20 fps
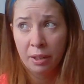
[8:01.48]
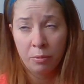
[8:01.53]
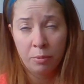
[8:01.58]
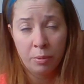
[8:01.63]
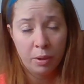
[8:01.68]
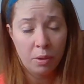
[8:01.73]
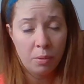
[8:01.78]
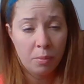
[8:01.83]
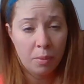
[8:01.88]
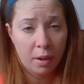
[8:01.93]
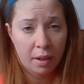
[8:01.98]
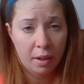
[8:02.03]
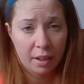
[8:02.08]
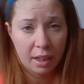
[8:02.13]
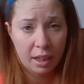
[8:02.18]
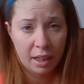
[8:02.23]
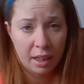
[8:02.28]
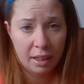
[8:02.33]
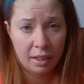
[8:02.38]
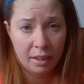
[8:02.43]
will work
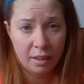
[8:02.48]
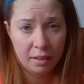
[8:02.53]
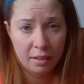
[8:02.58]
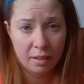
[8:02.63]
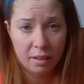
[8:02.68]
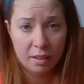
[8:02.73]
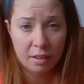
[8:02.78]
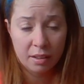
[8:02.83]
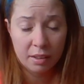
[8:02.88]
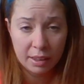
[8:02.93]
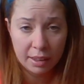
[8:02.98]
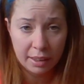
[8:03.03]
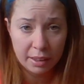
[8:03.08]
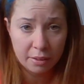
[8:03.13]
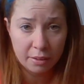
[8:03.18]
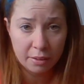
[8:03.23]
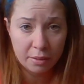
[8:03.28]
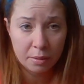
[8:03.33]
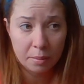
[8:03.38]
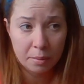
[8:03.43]
in
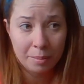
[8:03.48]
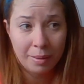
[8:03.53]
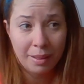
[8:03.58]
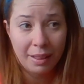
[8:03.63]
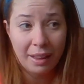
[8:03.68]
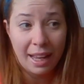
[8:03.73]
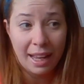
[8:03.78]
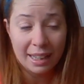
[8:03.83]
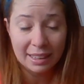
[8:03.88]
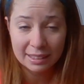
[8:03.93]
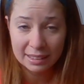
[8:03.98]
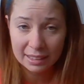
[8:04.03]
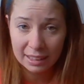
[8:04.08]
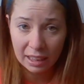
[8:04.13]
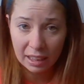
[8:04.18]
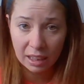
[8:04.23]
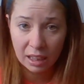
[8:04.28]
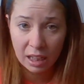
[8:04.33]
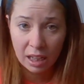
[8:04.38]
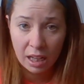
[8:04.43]
clear
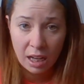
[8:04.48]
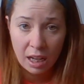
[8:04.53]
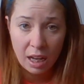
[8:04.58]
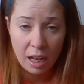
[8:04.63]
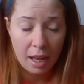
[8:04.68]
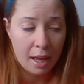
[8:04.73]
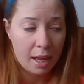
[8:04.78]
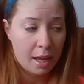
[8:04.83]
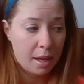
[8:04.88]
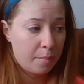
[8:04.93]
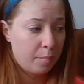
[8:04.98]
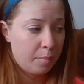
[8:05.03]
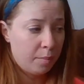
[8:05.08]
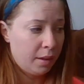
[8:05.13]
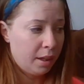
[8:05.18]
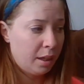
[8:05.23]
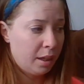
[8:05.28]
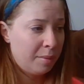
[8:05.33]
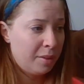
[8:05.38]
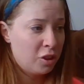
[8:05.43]
plastic.
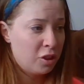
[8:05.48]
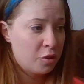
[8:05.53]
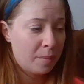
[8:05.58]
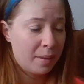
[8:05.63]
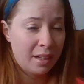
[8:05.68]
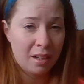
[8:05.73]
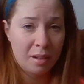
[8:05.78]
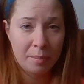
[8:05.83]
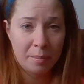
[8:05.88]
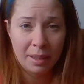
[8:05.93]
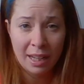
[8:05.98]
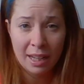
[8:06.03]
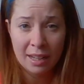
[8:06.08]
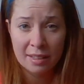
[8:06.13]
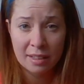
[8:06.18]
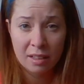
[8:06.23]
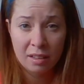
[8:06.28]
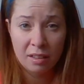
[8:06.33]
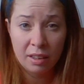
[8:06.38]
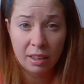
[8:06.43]
The image may not be
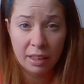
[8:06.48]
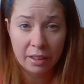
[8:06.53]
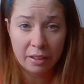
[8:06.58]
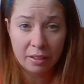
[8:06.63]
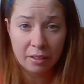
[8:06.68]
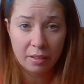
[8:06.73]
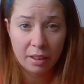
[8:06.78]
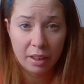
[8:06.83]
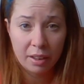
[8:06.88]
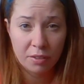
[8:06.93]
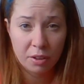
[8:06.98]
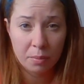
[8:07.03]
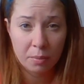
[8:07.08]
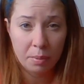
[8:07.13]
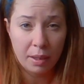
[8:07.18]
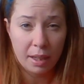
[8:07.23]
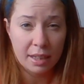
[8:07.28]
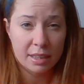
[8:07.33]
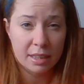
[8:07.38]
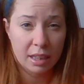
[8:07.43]
as clear if your
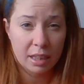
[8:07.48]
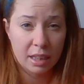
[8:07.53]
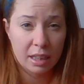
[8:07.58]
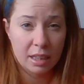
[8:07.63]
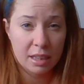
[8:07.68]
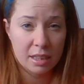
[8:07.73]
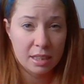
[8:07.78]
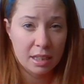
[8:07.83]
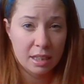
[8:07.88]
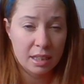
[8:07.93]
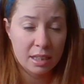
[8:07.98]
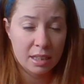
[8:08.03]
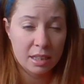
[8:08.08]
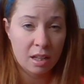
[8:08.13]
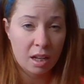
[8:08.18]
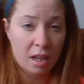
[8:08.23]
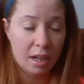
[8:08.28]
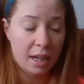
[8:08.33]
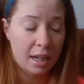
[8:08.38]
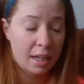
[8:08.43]
plastic is
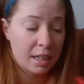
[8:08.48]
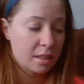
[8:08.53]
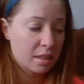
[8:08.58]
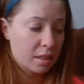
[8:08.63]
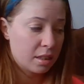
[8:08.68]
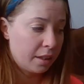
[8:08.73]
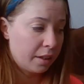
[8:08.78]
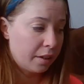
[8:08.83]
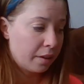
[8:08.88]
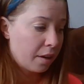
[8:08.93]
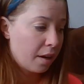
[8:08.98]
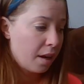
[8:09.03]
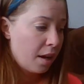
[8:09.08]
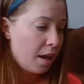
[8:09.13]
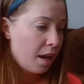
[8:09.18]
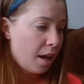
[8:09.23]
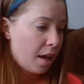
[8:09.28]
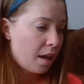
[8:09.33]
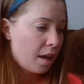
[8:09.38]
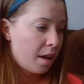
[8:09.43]
not as clear,
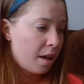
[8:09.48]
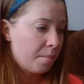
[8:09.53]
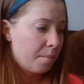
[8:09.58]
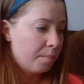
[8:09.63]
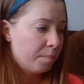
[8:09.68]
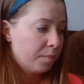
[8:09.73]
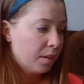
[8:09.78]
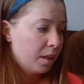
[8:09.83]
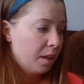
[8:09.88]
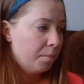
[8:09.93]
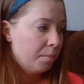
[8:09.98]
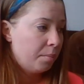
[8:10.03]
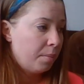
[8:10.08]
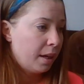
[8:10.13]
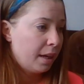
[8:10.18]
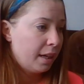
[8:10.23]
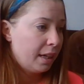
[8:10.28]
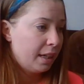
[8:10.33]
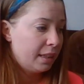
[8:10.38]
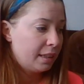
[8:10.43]

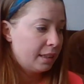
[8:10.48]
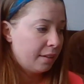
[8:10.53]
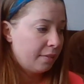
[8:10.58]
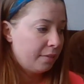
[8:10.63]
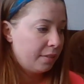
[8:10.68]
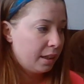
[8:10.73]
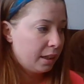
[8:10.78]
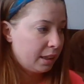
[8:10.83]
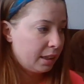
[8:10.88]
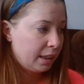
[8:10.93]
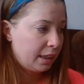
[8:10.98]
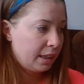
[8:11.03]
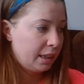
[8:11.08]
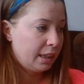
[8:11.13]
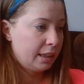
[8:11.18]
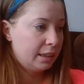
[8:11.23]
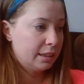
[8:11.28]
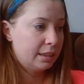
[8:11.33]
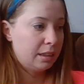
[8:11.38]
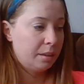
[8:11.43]
but it definitely
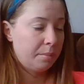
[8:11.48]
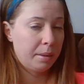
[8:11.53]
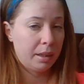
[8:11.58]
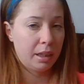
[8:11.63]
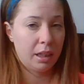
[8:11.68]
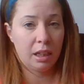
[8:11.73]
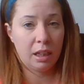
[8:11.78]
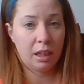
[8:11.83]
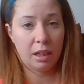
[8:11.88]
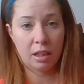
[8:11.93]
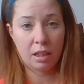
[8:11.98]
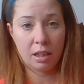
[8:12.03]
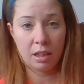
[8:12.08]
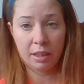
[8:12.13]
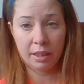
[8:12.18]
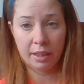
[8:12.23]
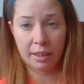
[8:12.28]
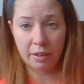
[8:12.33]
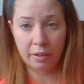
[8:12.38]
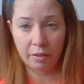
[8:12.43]
needs to be
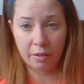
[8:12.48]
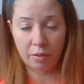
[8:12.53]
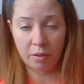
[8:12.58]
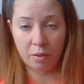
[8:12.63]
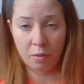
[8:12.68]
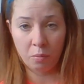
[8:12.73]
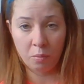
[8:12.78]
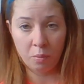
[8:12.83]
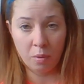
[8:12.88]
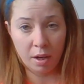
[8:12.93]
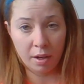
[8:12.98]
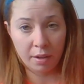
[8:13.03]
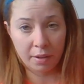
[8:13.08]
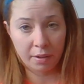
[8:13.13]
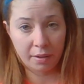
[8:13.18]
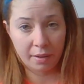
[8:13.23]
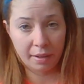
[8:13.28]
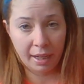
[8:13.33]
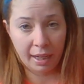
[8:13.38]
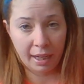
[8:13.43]
clear
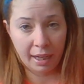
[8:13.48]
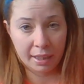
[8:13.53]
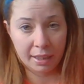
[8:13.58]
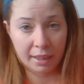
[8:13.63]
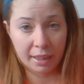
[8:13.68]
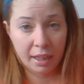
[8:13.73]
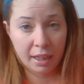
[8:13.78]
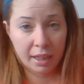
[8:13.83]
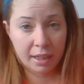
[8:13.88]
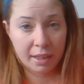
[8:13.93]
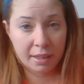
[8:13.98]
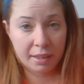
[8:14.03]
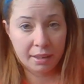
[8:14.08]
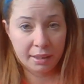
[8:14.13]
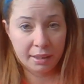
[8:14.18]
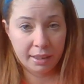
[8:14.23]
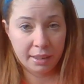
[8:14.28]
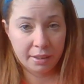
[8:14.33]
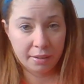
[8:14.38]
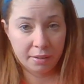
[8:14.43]
water and
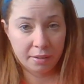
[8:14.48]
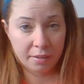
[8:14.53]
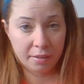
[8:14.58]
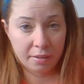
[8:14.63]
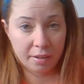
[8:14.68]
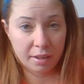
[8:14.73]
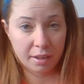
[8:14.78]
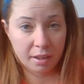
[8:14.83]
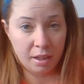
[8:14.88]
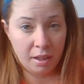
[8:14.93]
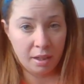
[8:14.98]
clear